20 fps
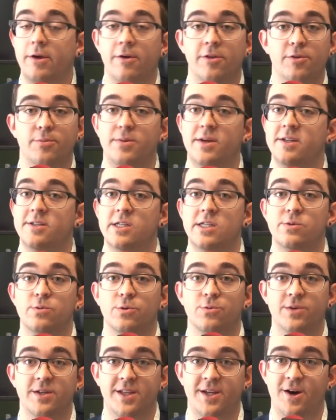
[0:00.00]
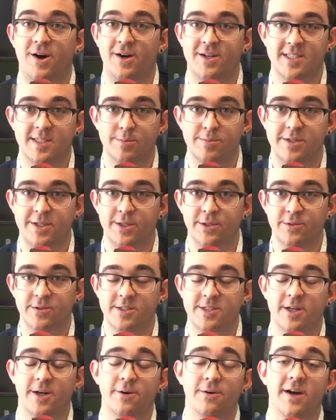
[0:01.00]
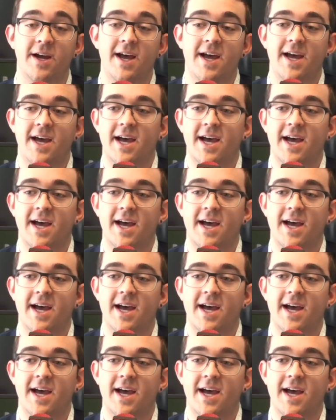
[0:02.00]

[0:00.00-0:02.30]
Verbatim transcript: your other pieces were really awesome too, so